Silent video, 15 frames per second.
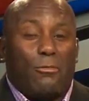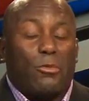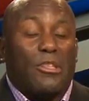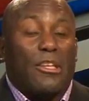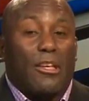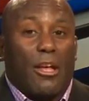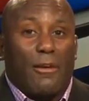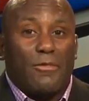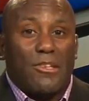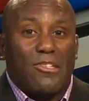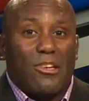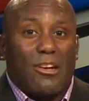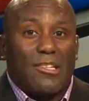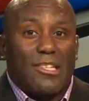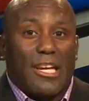Would love to
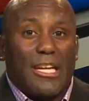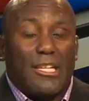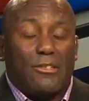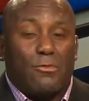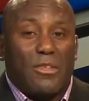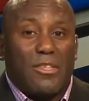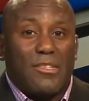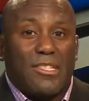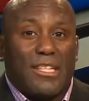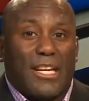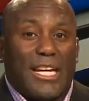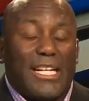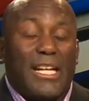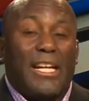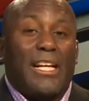talk Titans with you
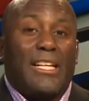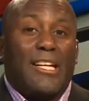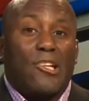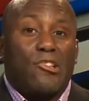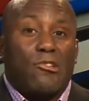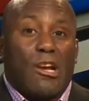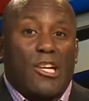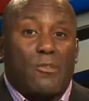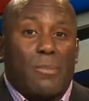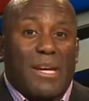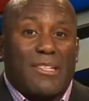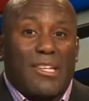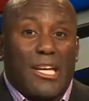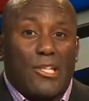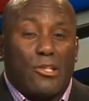tonight, get your
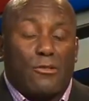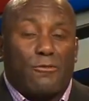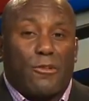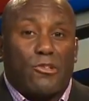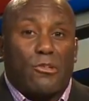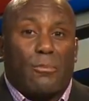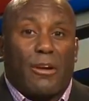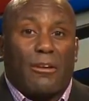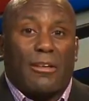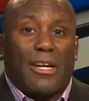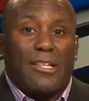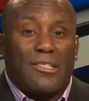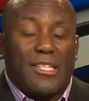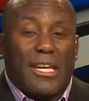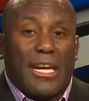expectations for tomorrow
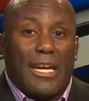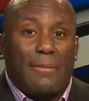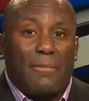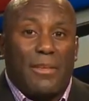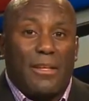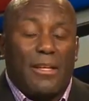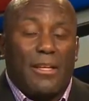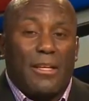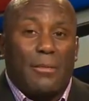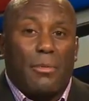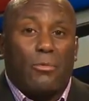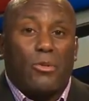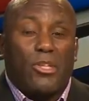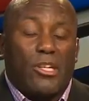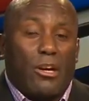night's game.
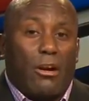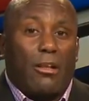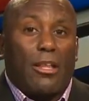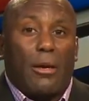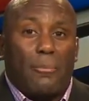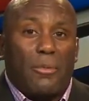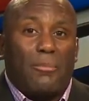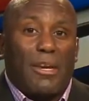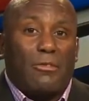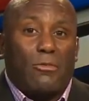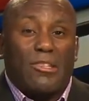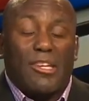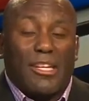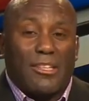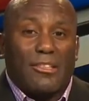But when you call up and make
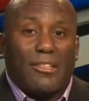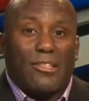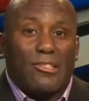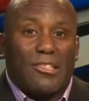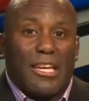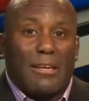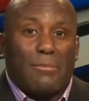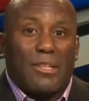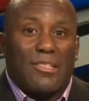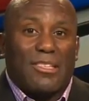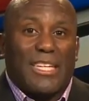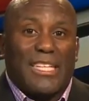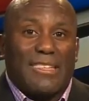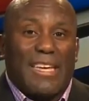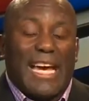ridiculous statements
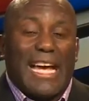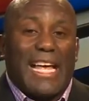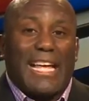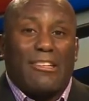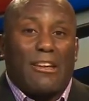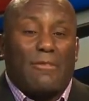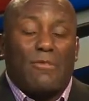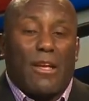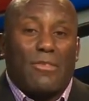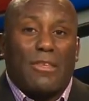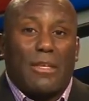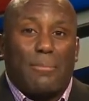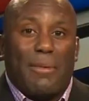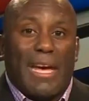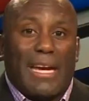like that and you have
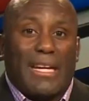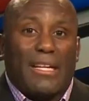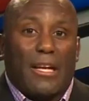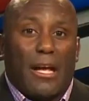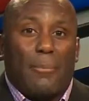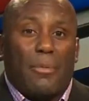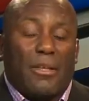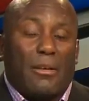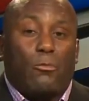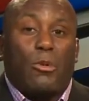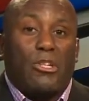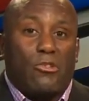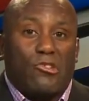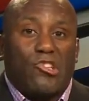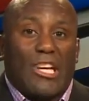nothing to back it up, and then
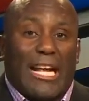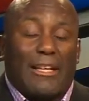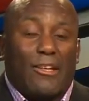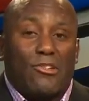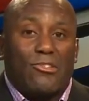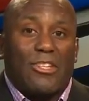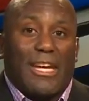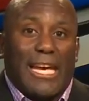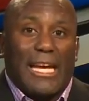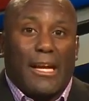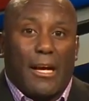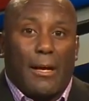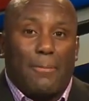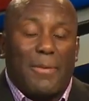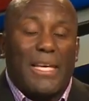when you're challenged, you hang
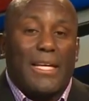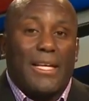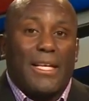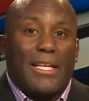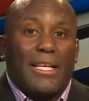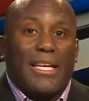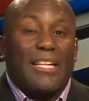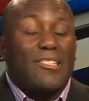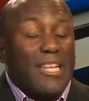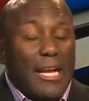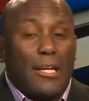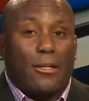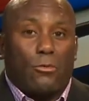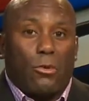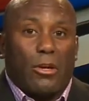up, it's not
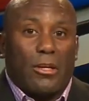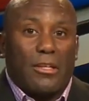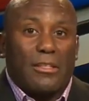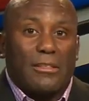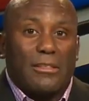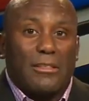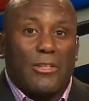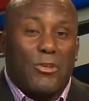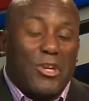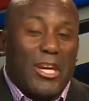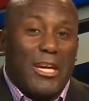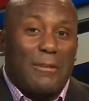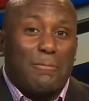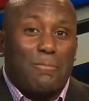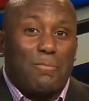going to work, okay?